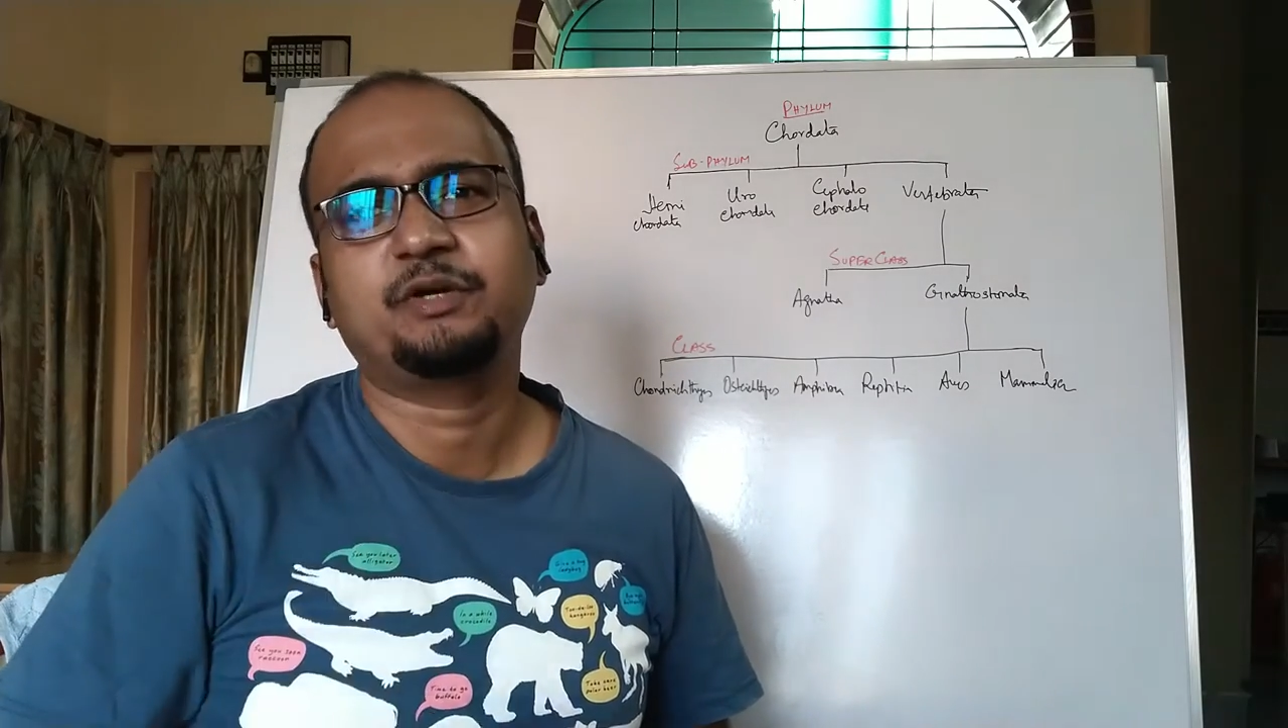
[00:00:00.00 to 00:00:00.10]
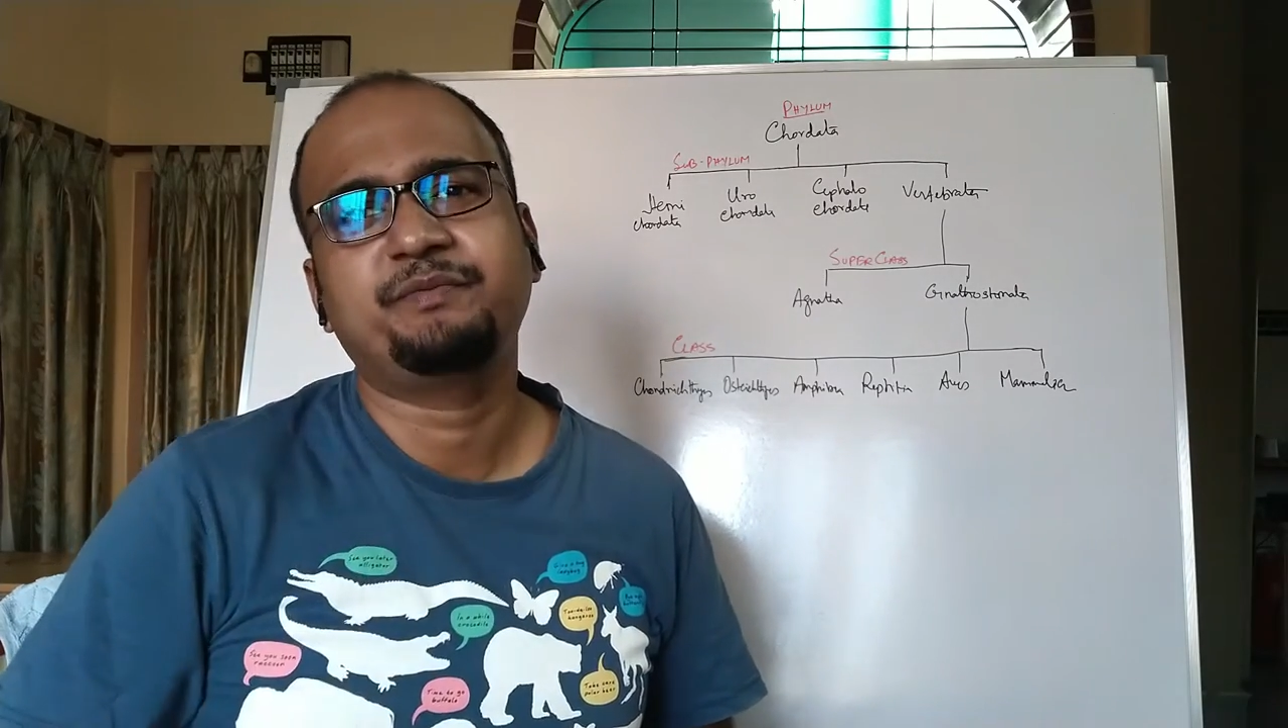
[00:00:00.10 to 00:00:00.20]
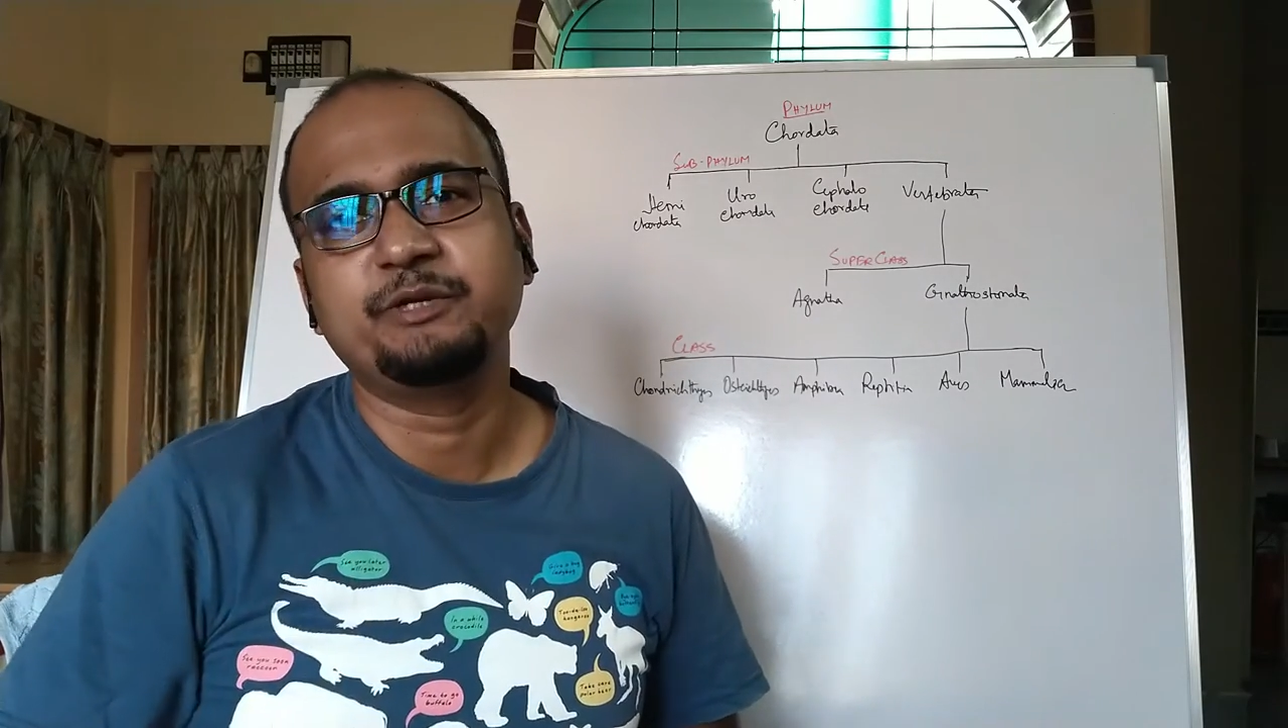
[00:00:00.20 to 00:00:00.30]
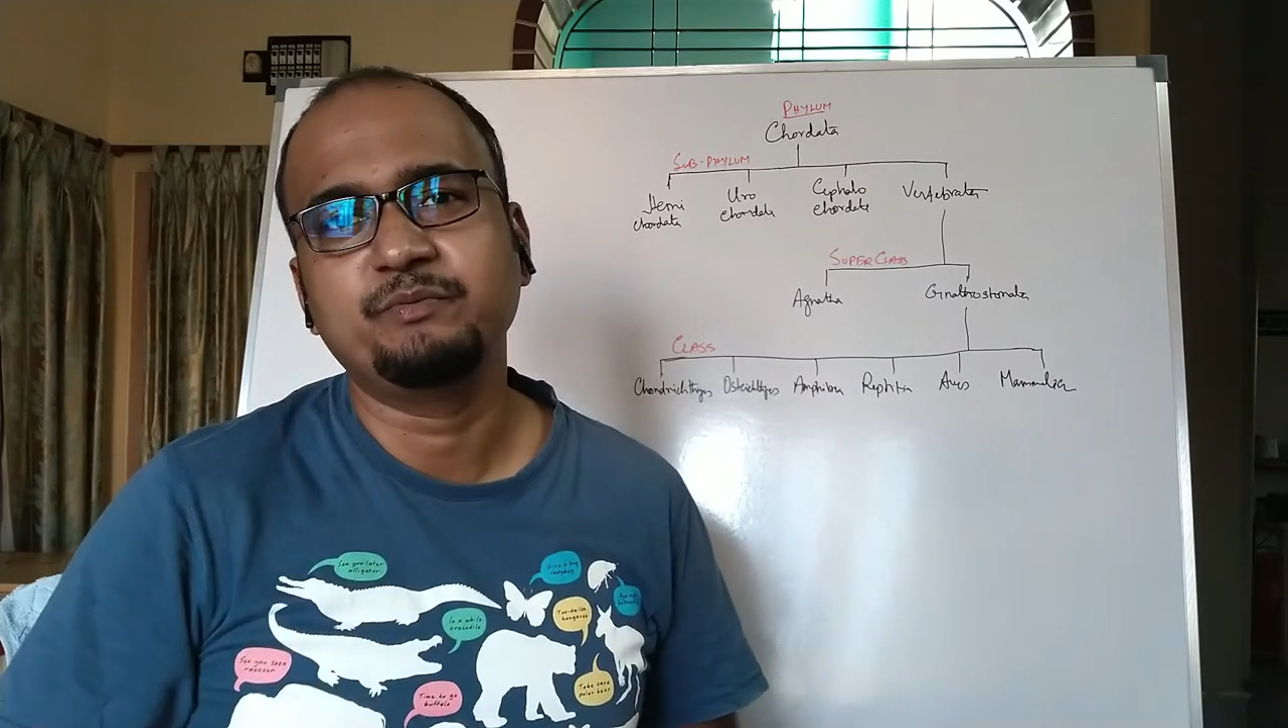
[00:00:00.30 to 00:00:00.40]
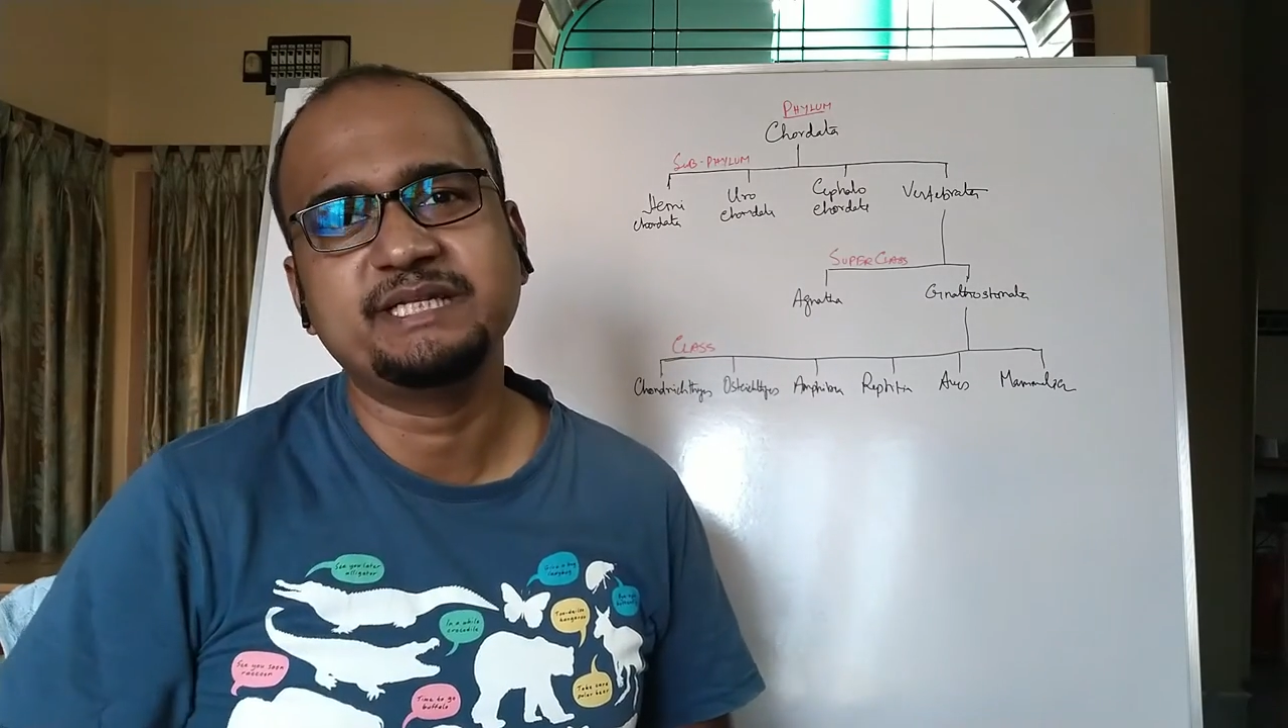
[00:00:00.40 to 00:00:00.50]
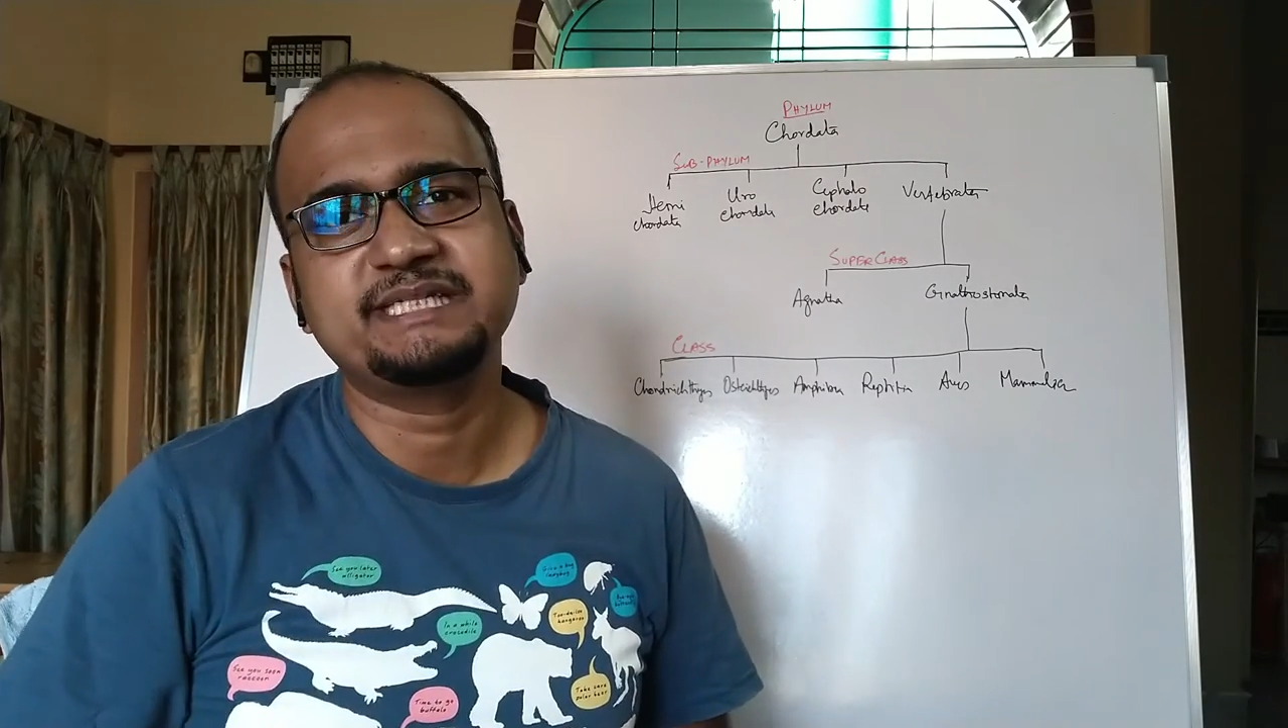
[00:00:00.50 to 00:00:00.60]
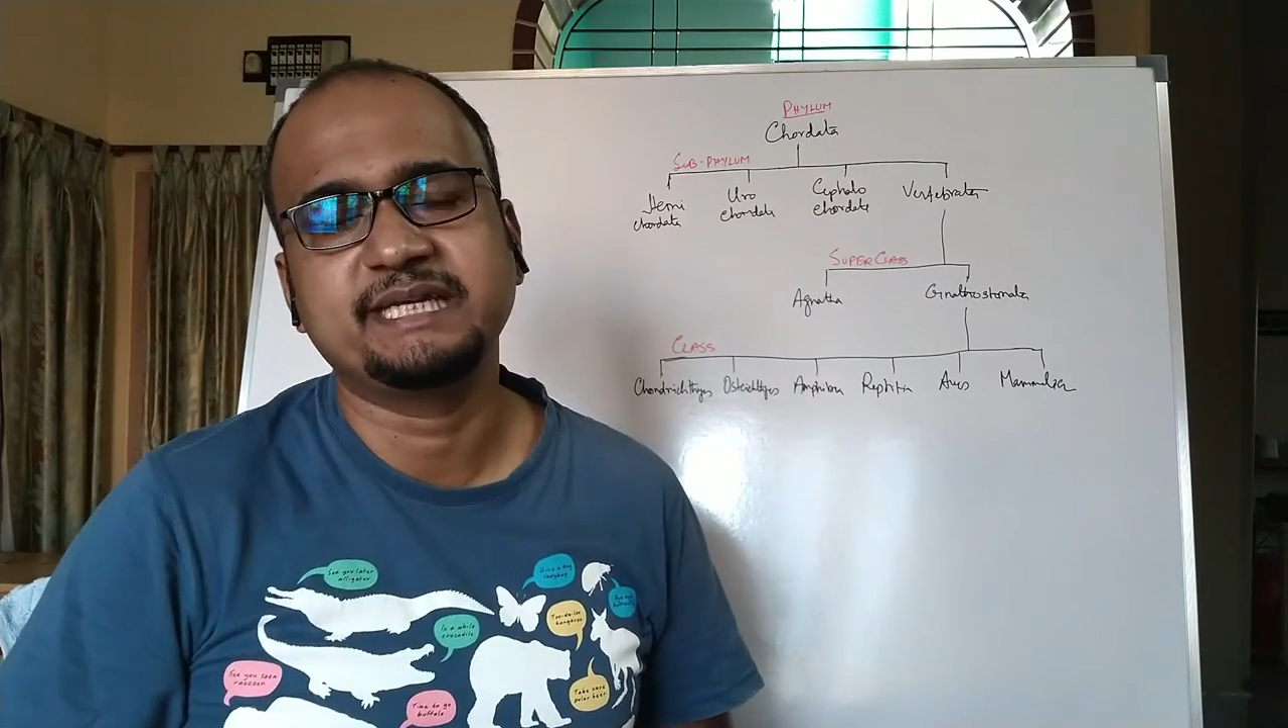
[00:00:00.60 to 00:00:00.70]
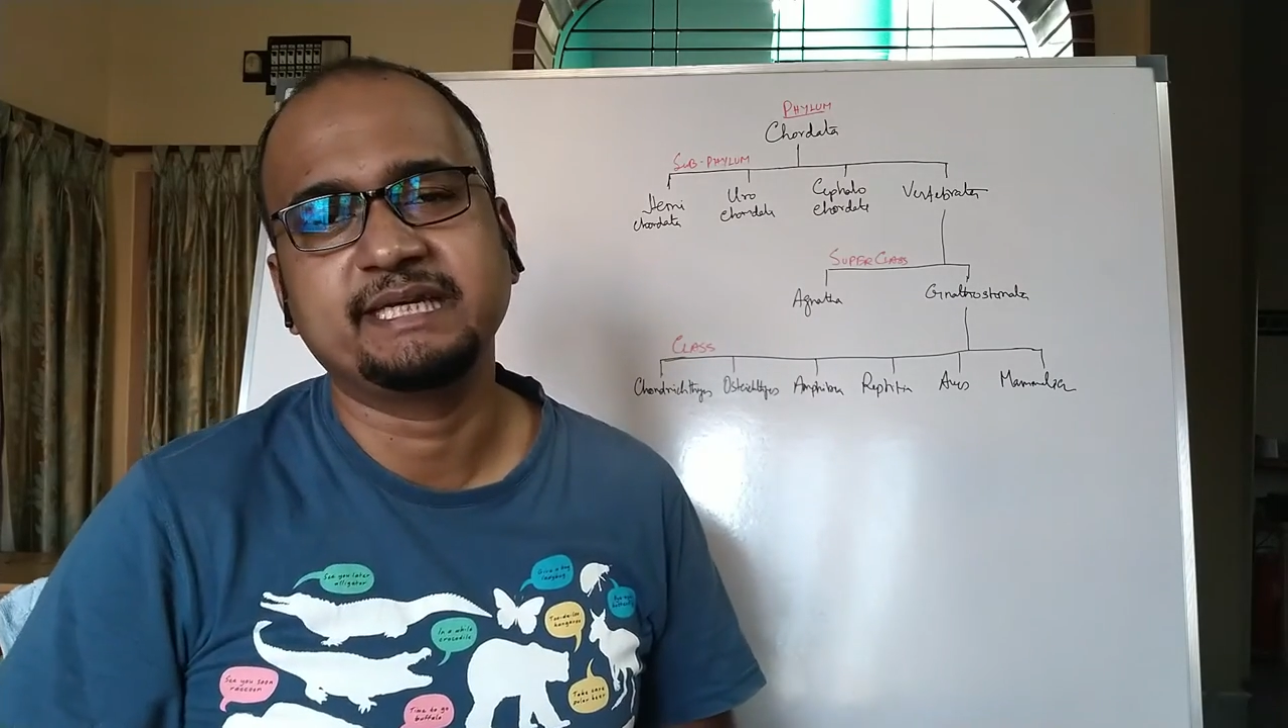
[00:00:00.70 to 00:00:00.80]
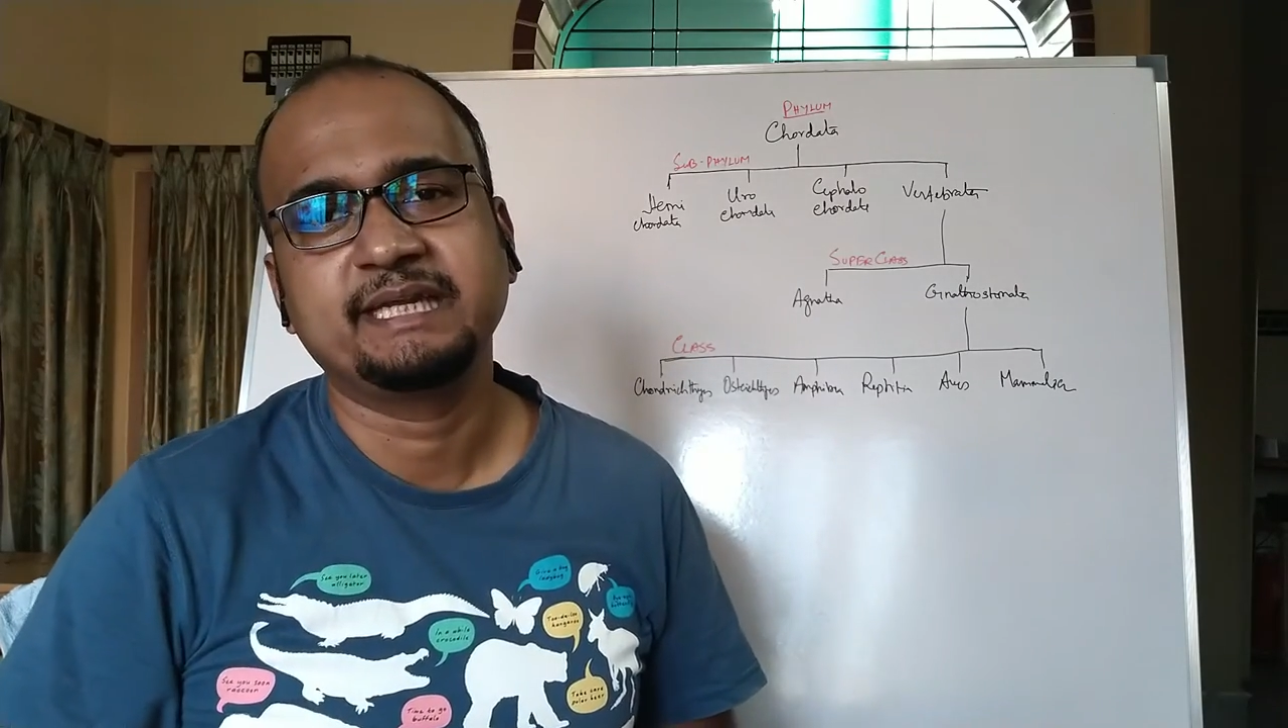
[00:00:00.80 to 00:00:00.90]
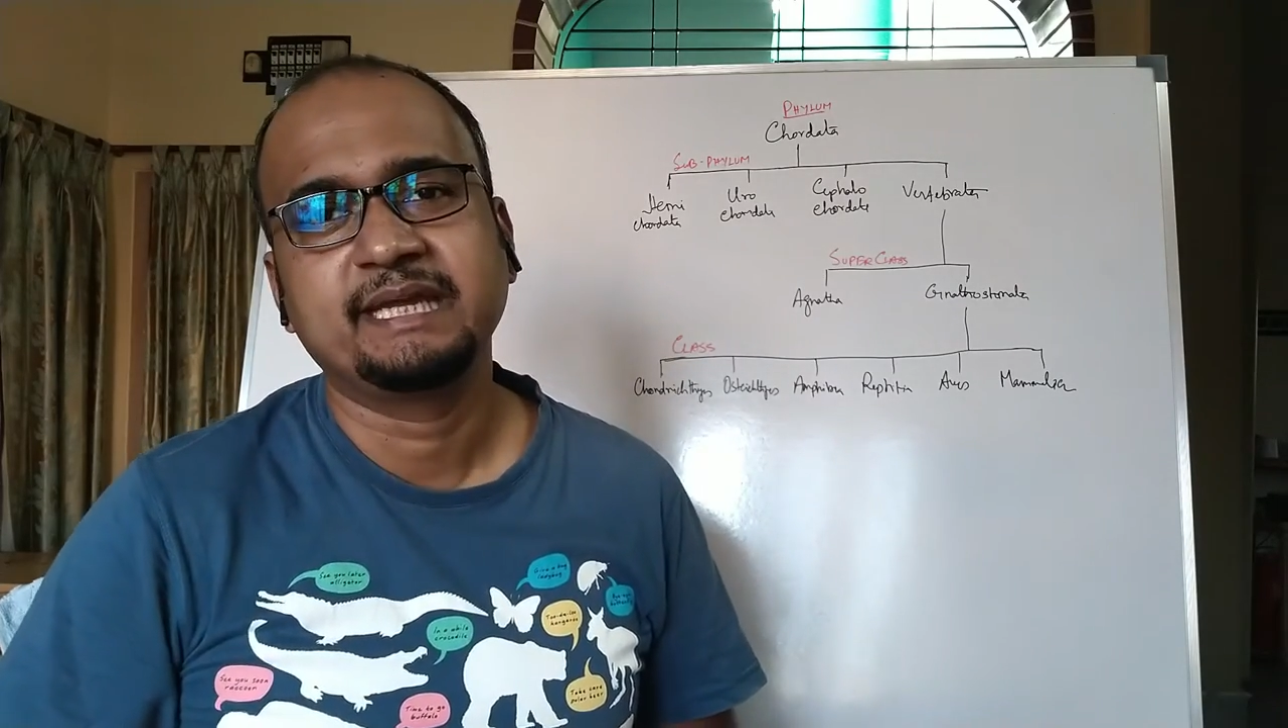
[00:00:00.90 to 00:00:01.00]
of
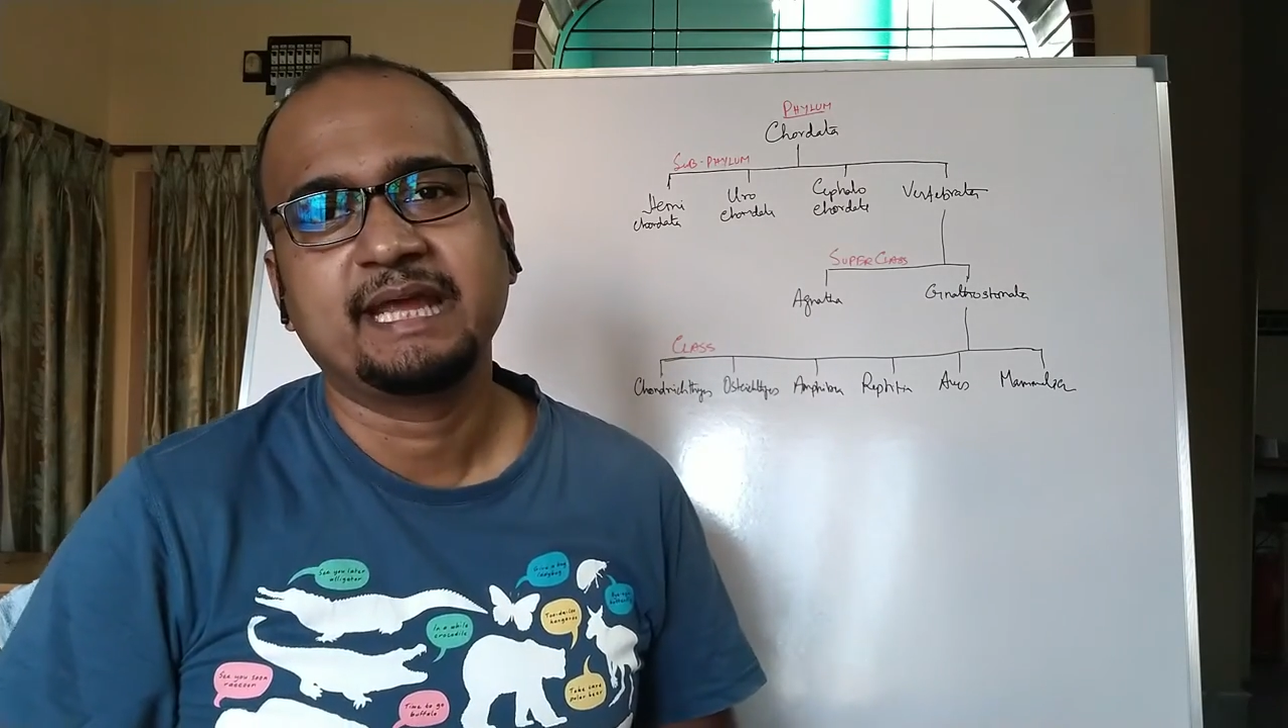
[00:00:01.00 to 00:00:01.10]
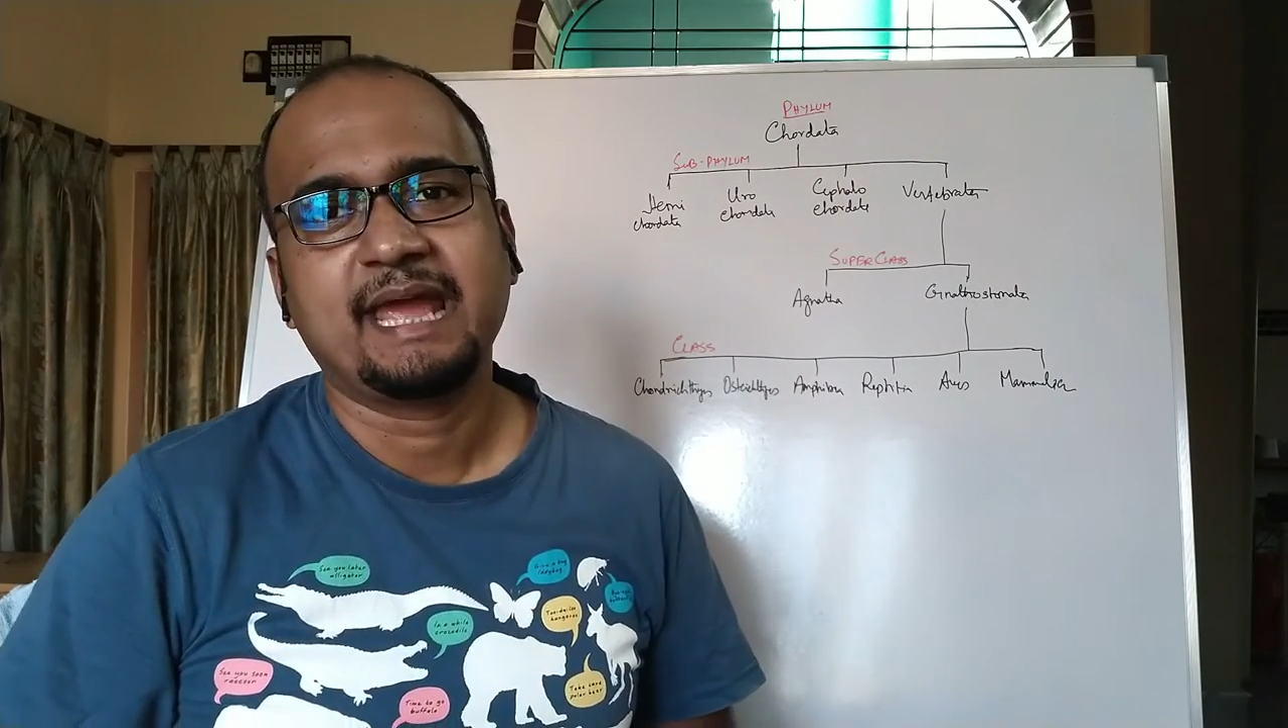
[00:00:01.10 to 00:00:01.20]
tunicin